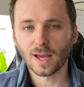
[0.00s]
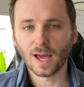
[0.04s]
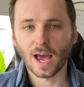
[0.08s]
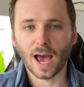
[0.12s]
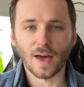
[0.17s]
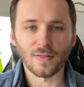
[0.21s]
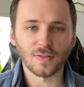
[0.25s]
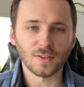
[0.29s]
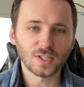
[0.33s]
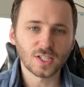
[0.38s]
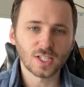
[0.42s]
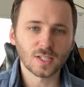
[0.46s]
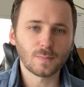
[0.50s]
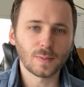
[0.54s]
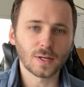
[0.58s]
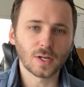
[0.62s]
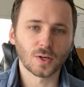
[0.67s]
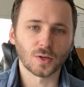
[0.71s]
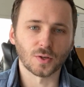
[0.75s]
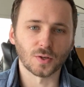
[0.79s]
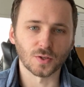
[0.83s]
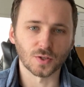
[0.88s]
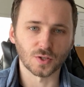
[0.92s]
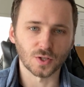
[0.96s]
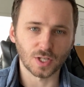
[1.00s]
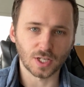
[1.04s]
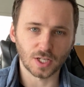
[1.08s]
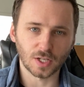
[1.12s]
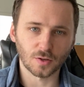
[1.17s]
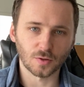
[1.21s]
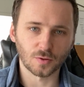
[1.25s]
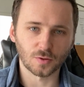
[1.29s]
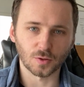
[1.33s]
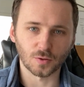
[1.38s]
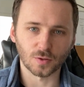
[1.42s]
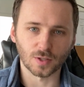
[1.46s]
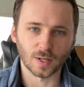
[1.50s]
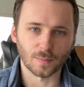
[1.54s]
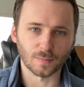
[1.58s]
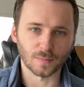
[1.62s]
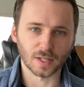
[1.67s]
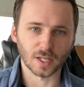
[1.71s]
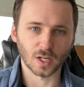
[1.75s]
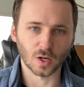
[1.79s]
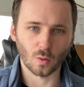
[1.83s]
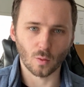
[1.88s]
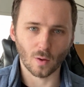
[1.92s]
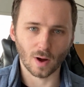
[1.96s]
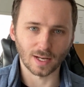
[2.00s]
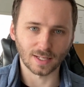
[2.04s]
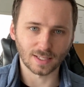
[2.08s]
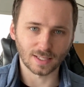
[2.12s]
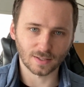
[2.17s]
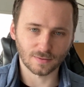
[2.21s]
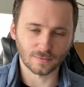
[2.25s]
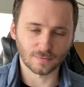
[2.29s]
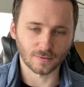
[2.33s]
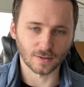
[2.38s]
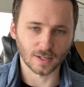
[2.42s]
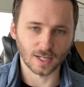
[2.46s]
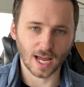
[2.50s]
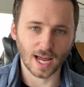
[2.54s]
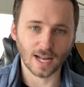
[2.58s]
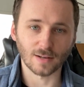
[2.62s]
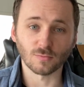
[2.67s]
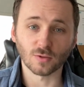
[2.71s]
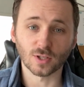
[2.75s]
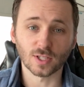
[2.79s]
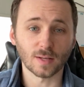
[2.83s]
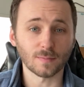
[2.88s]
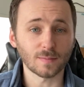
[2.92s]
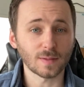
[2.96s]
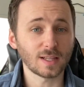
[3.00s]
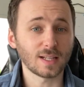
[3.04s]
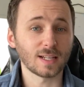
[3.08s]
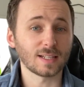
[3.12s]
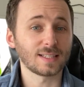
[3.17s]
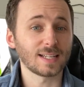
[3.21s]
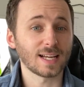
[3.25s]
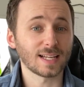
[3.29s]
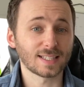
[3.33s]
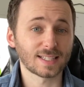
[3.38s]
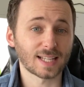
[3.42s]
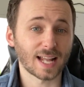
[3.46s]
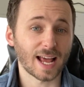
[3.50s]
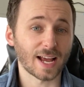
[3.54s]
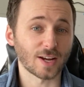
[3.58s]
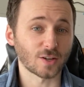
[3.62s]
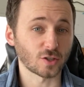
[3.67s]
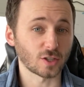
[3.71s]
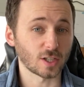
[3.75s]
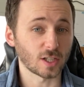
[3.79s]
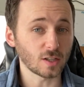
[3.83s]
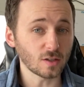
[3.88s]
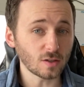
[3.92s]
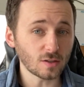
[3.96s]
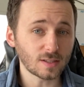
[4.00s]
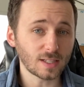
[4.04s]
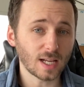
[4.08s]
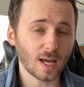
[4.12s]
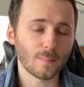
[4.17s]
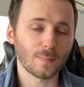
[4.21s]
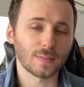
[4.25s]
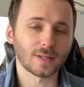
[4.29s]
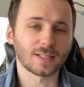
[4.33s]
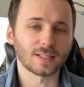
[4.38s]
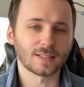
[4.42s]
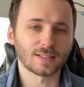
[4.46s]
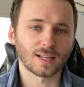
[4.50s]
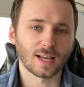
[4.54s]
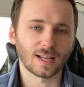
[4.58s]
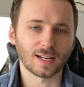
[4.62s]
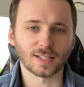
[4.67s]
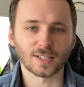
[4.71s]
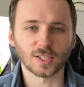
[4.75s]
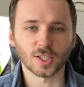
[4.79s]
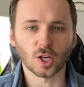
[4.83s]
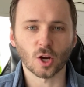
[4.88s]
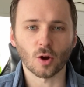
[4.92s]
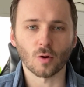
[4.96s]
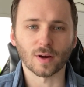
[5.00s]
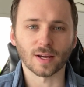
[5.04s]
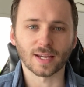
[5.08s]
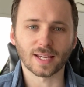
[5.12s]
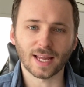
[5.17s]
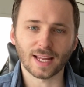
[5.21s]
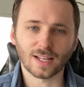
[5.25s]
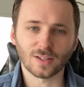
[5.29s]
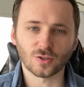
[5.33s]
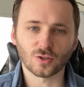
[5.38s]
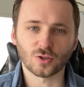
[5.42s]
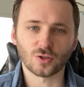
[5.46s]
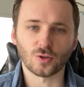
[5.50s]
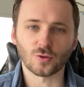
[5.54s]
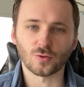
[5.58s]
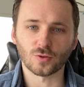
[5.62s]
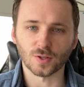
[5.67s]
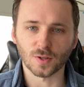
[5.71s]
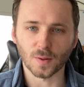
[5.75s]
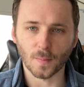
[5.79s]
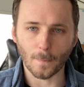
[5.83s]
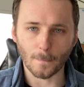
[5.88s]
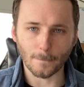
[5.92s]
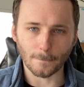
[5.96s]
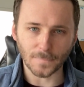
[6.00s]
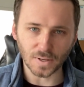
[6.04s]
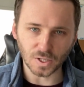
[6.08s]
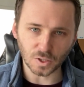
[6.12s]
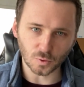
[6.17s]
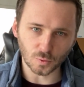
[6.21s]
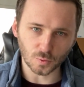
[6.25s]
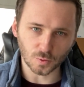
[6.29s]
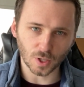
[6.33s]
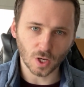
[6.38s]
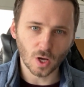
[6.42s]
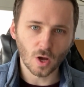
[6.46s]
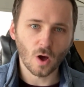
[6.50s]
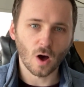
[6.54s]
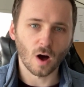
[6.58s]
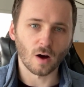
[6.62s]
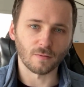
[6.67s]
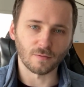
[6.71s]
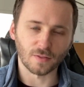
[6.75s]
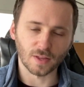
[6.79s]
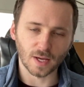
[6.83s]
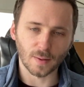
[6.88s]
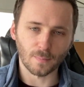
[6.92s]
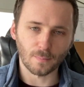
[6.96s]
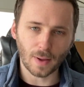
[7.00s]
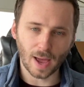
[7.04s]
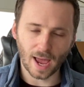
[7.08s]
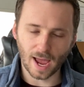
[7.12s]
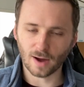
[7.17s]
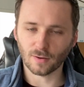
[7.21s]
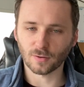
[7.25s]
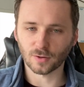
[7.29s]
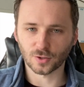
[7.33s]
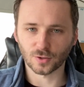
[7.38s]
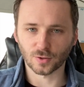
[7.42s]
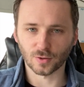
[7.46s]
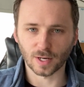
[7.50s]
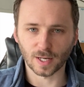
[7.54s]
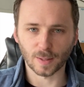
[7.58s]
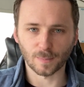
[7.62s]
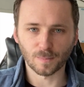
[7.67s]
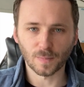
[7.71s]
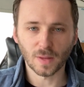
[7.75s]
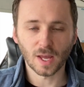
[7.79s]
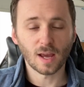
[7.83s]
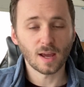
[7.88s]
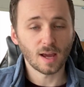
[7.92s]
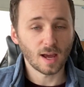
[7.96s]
And this is because NIO do something quite different and was something that Tesla actually looked at but decided to go against due to the build of their powertrain.